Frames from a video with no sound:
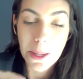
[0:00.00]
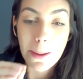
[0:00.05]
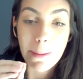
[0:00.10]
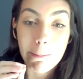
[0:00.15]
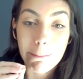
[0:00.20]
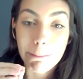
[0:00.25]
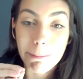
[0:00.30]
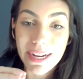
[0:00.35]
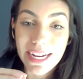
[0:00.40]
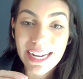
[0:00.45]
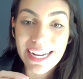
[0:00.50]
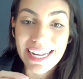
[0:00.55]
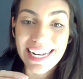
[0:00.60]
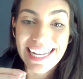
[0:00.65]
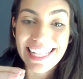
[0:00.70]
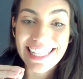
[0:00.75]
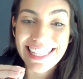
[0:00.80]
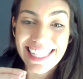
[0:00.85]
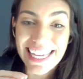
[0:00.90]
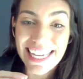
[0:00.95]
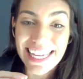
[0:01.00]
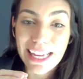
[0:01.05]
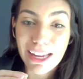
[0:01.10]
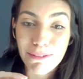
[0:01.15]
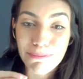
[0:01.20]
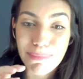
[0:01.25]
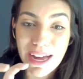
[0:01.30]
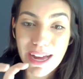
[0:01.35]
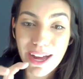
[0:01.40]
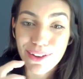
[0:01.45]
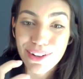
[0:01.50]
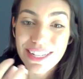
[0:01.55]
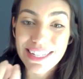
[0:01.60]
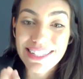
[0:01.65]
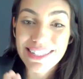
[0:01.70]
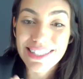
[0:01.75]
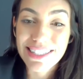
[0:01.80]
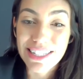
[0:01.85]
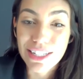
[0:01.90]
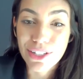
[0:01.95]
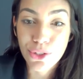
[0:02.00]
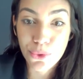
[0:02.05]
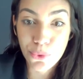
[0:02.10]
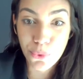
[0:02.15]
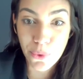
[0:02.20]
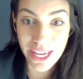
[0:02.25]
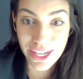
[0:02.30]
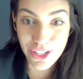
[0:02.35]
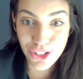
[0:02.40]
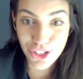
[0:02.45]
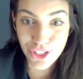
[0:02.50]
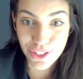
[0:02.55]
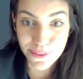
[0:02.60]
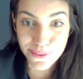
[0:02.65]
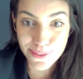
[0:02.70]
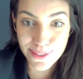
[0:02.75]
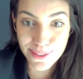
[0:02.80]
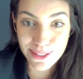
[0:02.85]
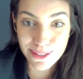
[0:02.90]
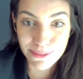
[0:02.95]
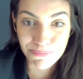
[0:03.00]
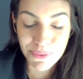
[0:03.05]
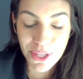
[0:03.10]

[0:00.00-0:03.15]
but think about situations.